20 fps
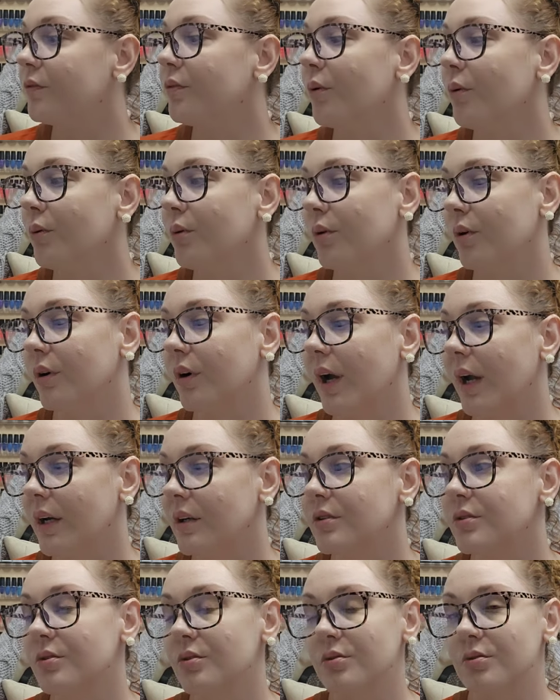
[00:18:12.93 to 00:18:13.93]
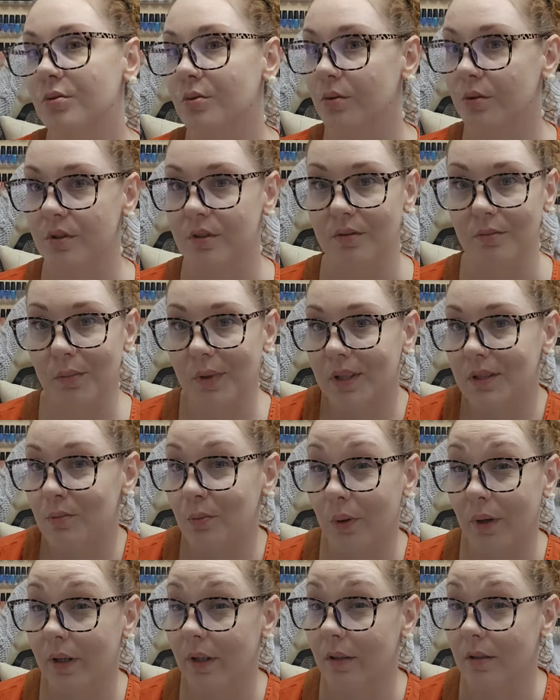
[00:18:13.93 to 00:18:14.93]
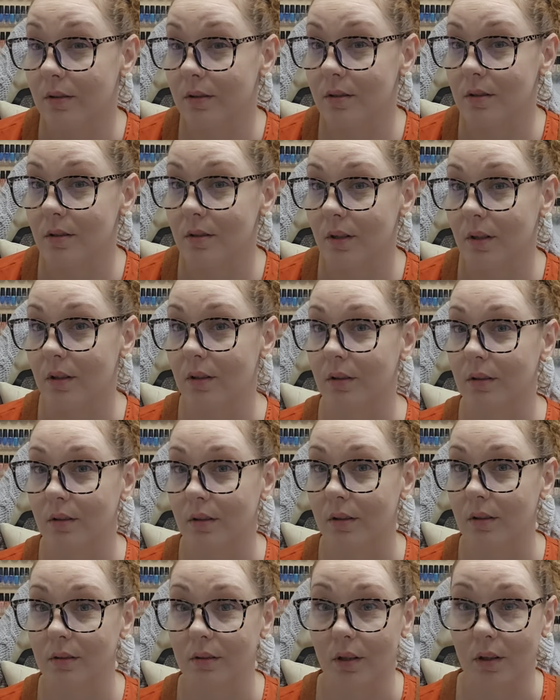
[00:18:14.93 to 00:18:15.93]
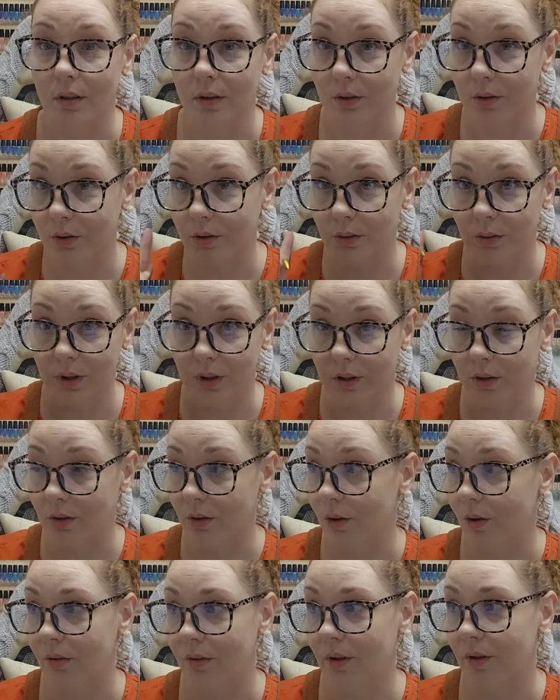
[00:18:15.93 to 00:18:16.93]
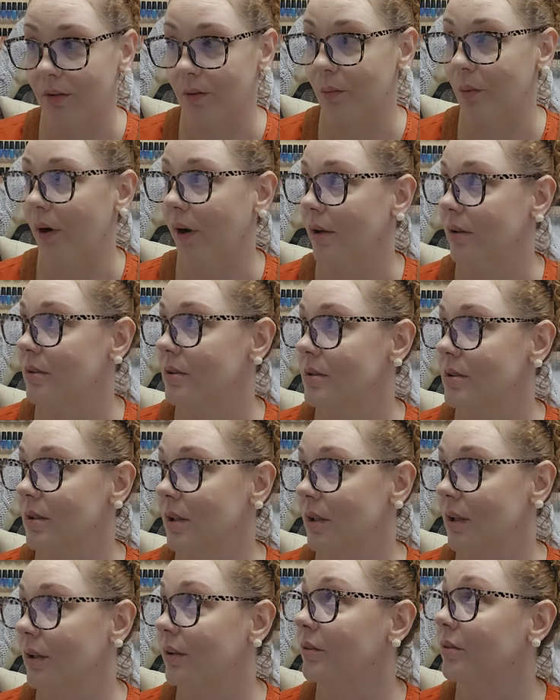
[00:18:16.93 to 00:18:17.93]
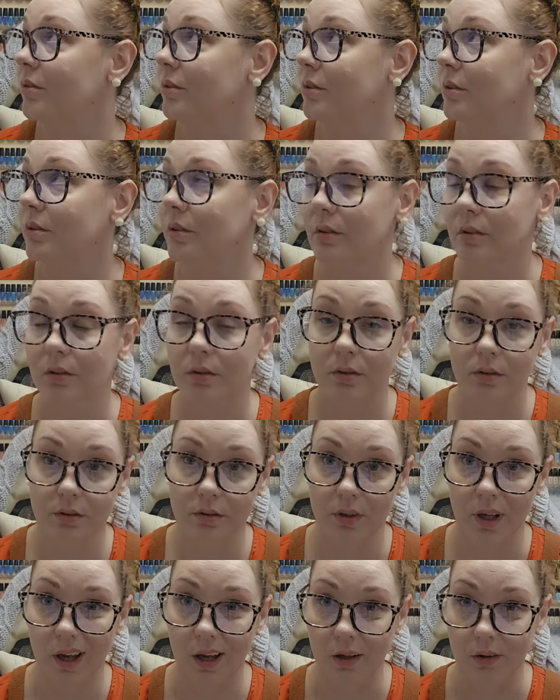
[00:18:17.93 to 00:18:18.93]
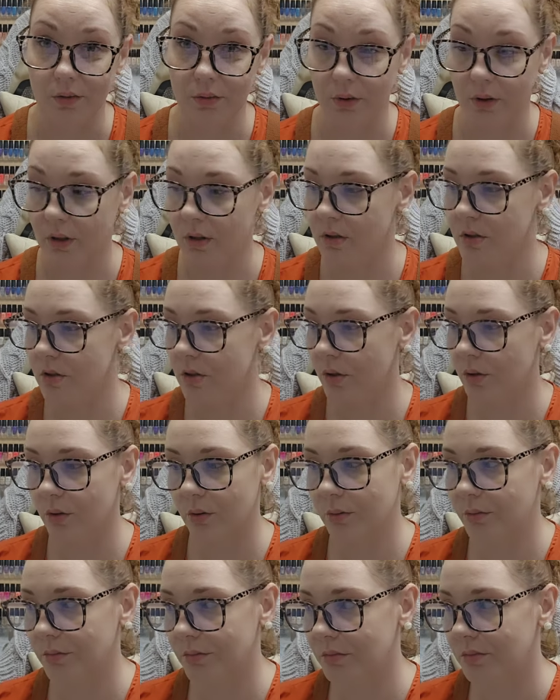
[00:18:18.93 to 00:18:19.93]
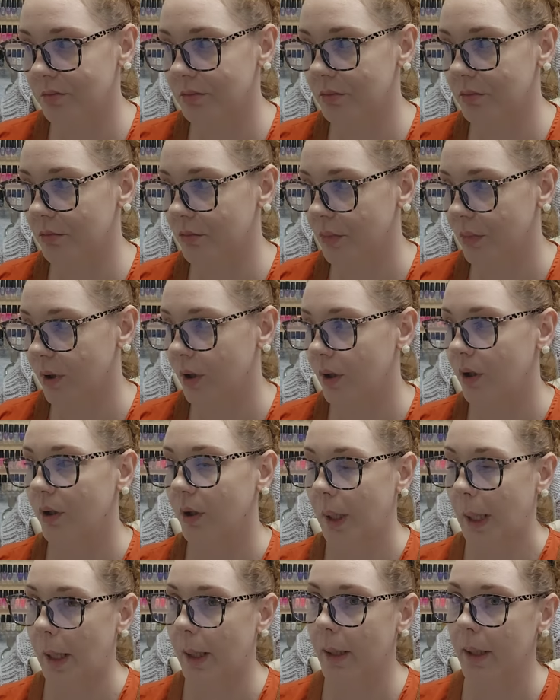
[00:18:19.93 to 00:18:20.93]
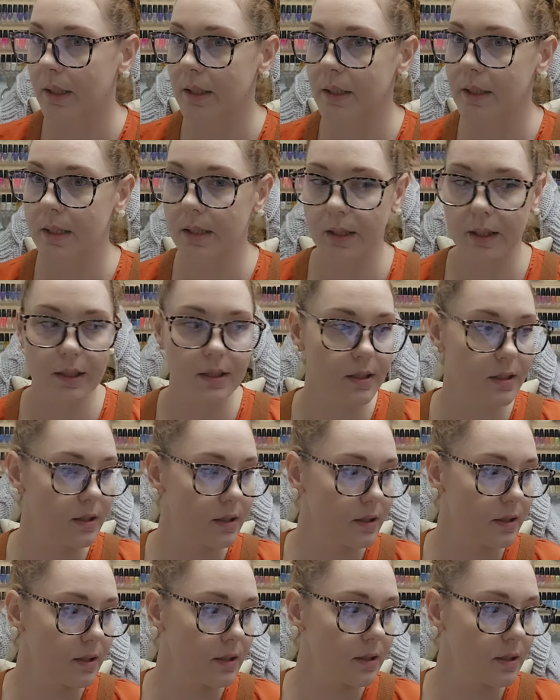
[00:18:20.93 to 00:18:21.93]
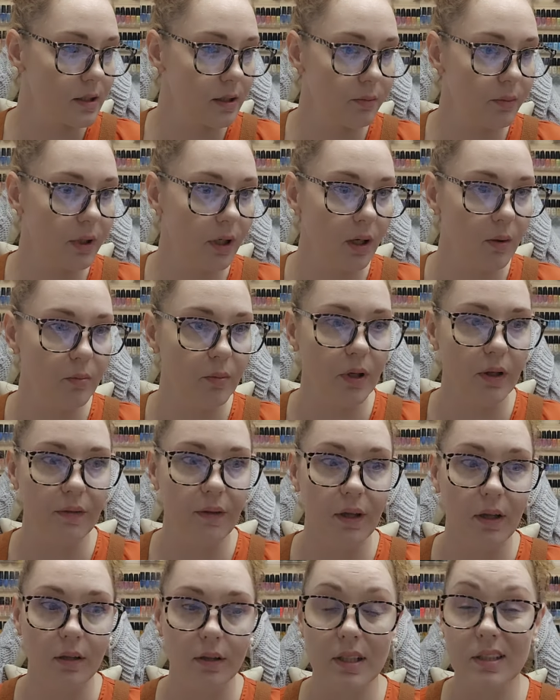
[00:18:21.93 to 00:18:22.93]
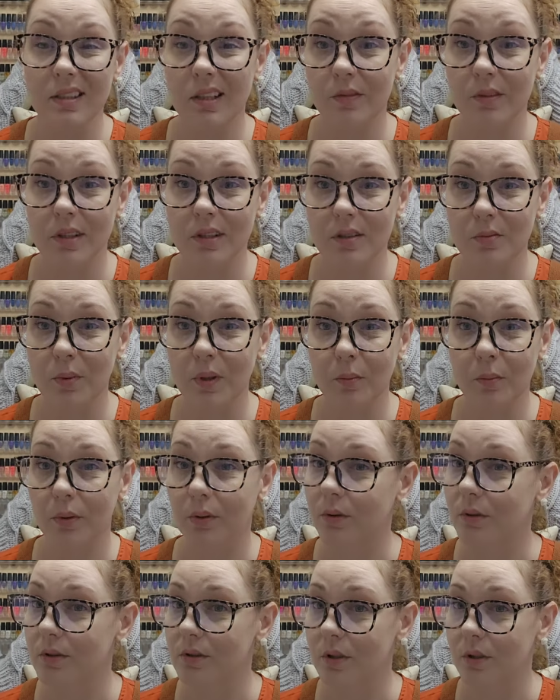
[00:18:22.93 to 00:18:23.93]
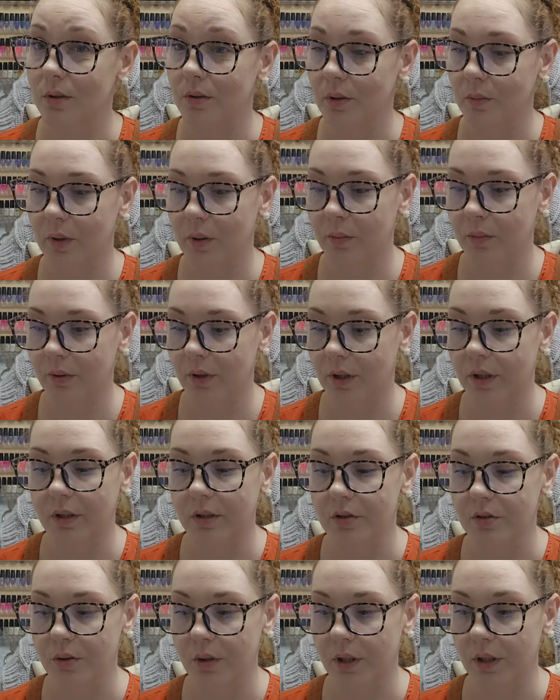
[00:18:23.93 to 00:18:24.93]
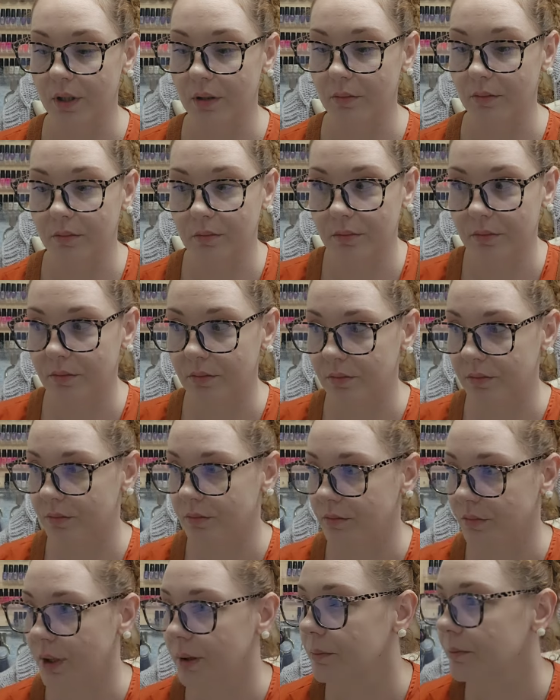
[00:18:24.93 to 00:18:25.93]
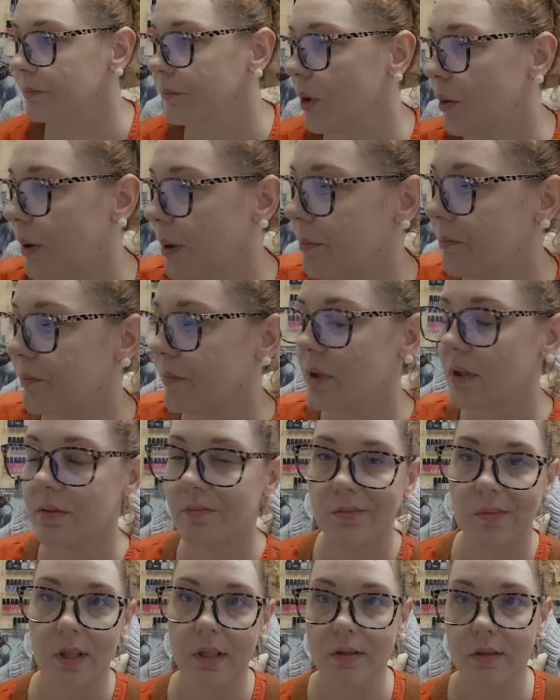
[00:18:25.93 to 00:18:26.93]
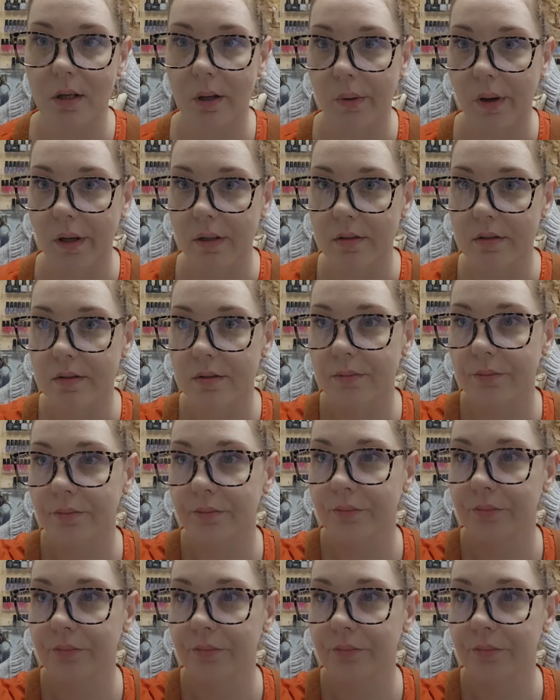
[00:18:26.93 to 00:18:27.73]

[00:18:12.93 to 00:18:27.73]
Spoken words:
4 extra drawers of mixed brands, that not including all the other brands that I have, right? So let's slim it up and then let's give it to the people so the people can enjoy it, right? Okay, let's go guys.